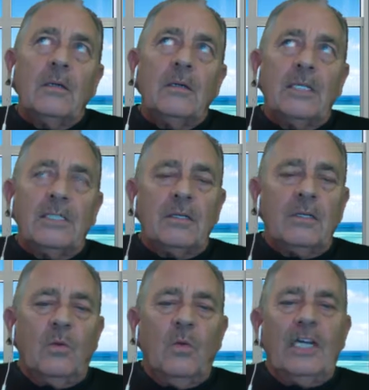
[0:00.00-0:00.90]
is a
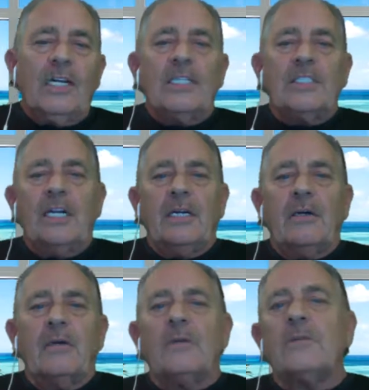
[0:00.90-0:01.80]
little weakness
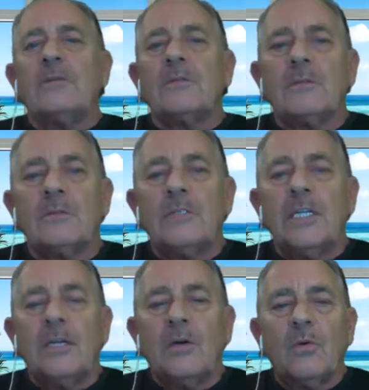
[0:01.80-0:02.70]
here in
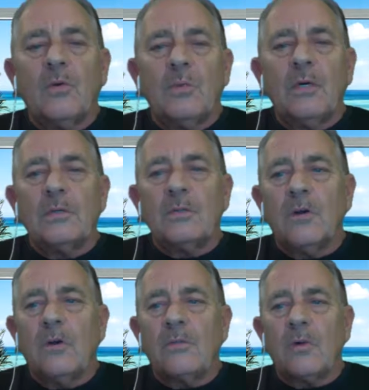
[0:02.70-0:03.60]
the group
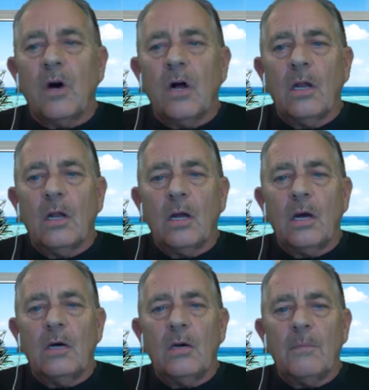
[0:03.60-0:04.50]
overall.
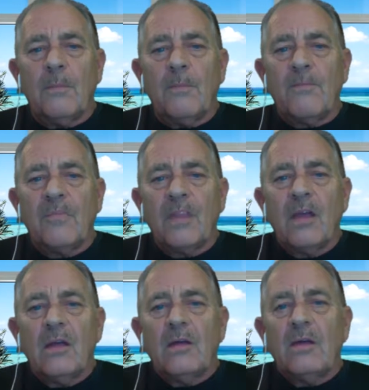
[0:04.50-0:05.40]

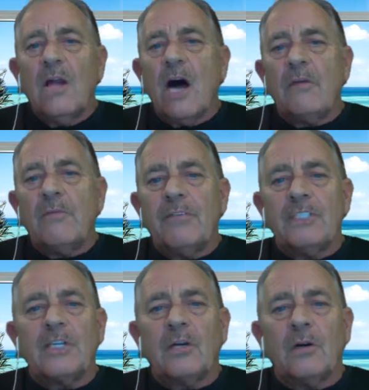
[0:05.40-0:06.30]

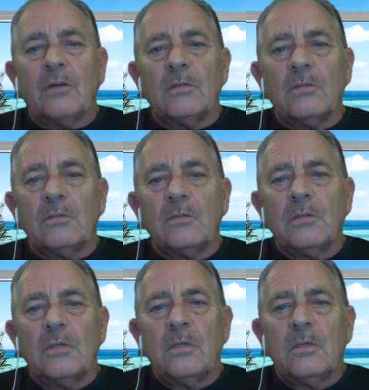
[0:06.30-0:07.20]
Non-physical,
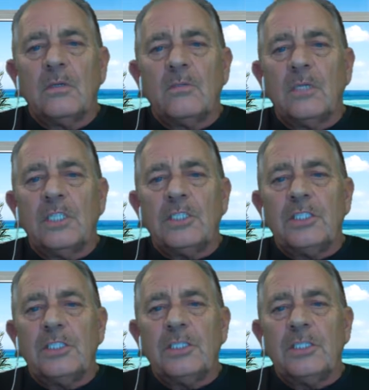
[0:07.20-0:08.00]
which